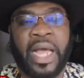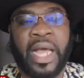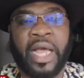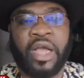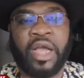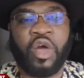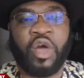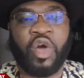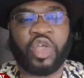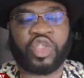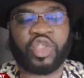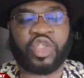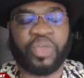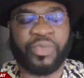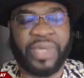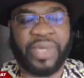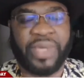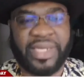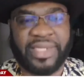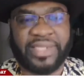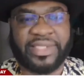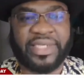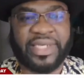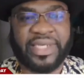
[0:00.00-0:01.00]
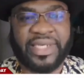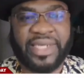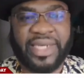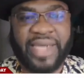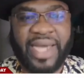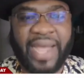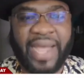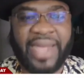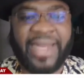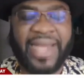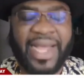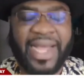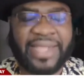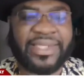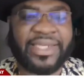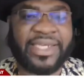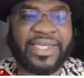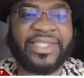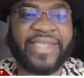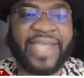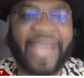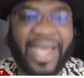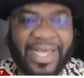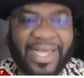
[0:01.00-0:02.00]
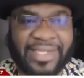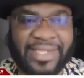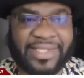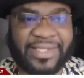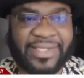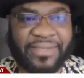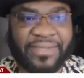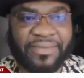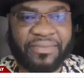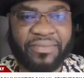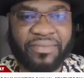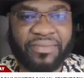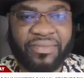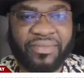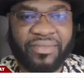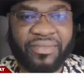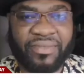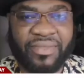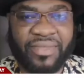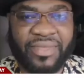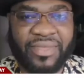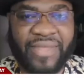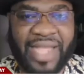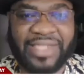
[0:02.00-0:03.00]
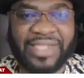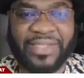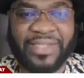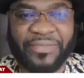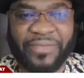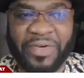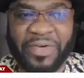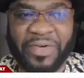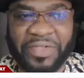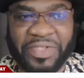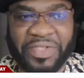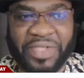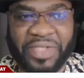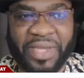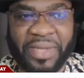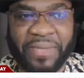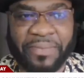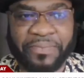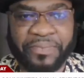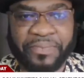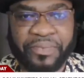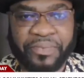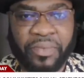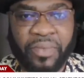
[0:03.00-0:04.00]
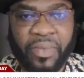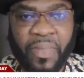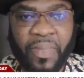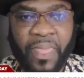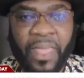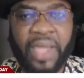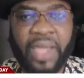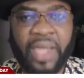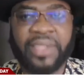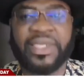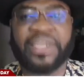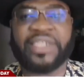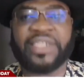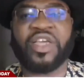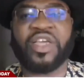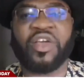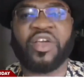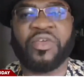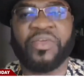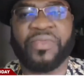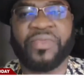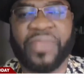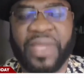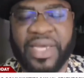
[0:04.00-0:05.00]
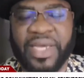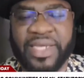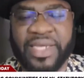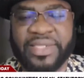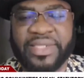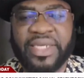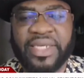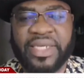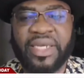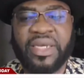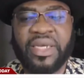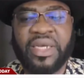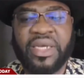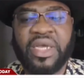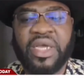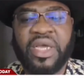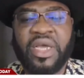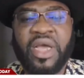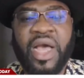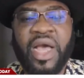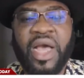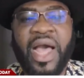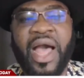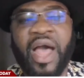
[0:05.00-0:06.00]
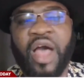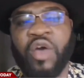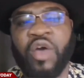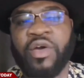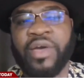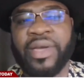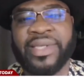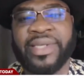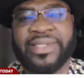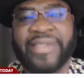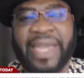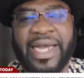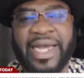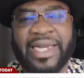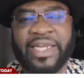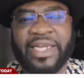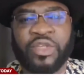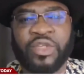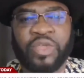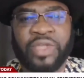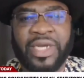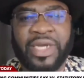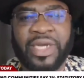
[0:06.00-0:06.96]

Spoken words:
host community? And the answer is yes. That's the first thing. The second thing is, how exactly do they